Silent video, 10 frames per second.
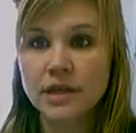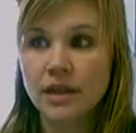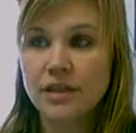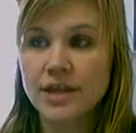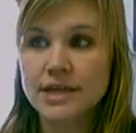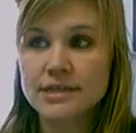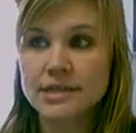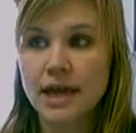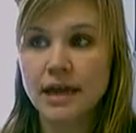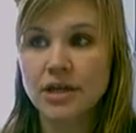things
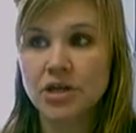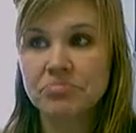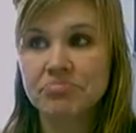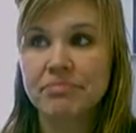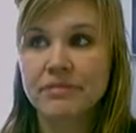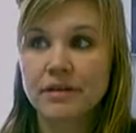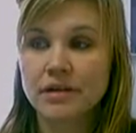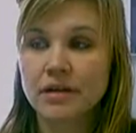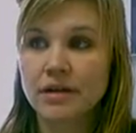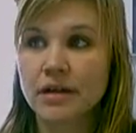like,
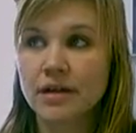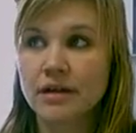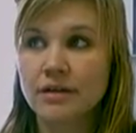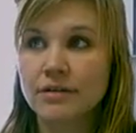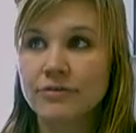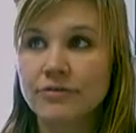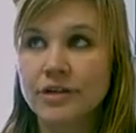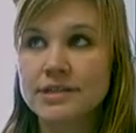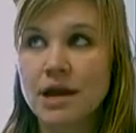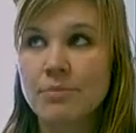for
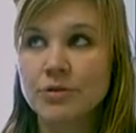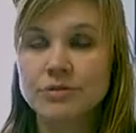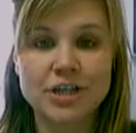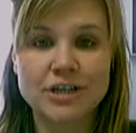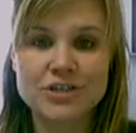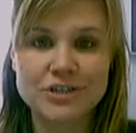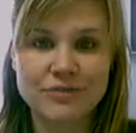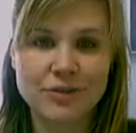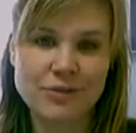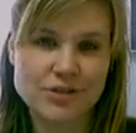example, rejection
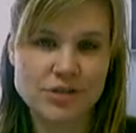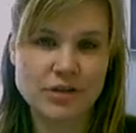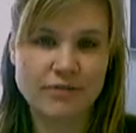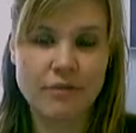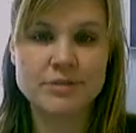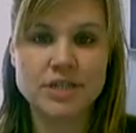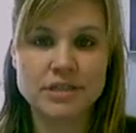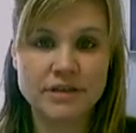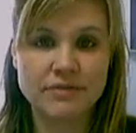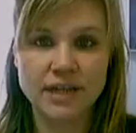of the question of
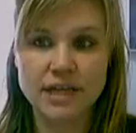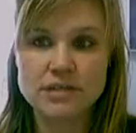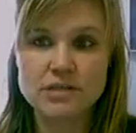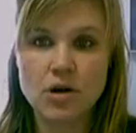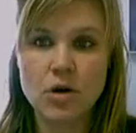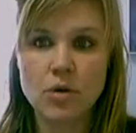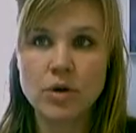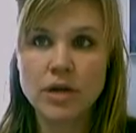objectivity. So